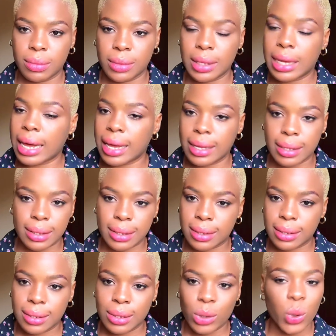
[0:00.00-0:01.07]

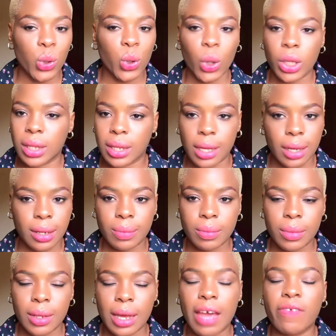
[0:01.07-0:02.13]
Guys, nothing.
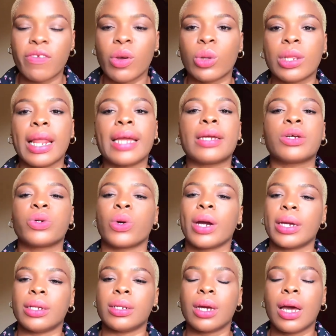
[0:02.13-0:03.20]
I felt like
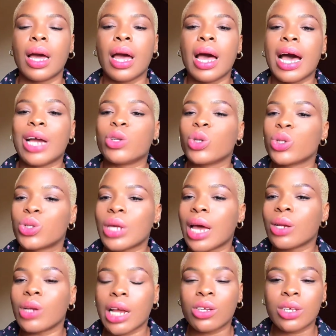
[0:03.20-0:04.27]
crying. I was
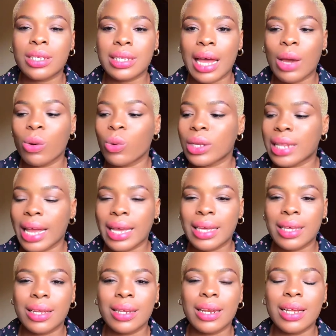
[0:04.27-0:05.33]
like,
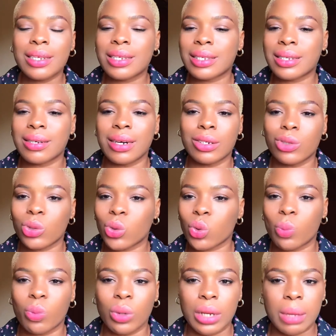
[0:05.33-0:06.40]
let this ground just
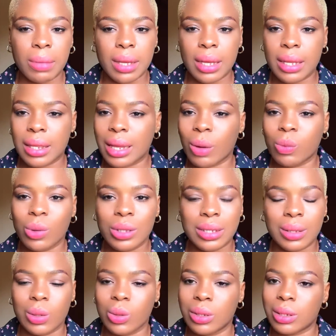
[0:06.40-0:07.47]
open. Let me enter. What
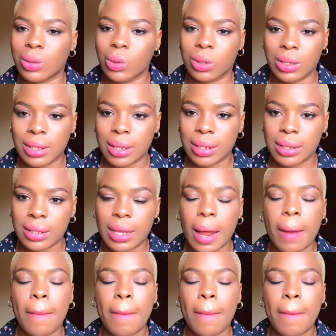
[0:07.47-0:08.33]
is all this nonsense?